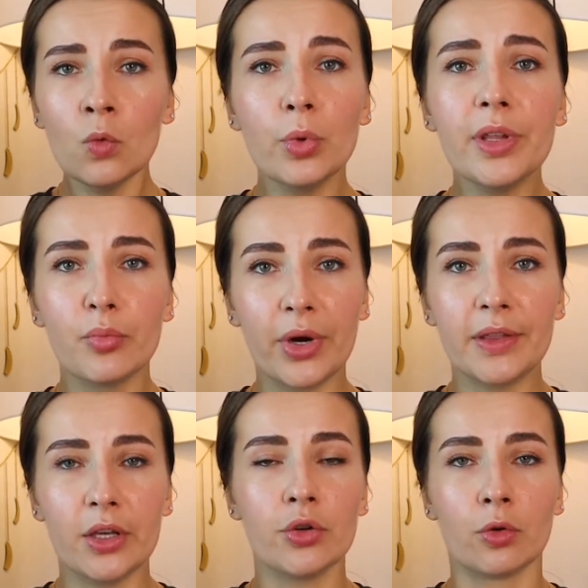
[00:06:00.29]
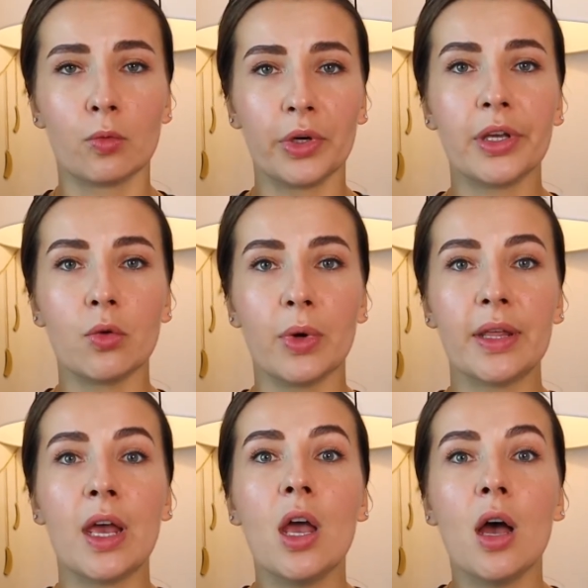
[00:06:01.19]
with the brand that you're working
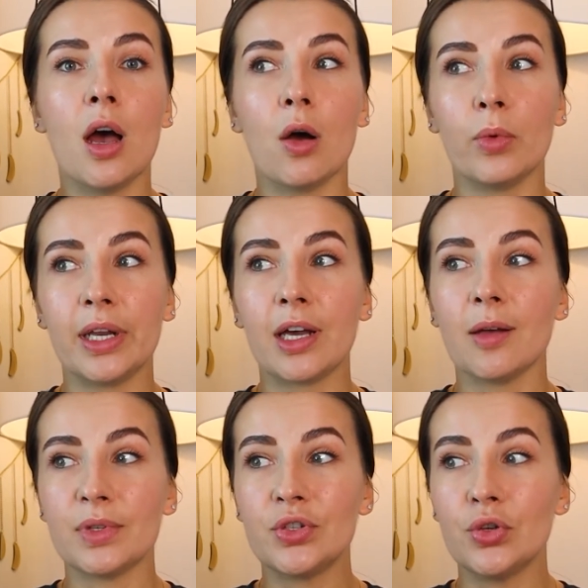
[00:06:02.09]
with uh, when it comes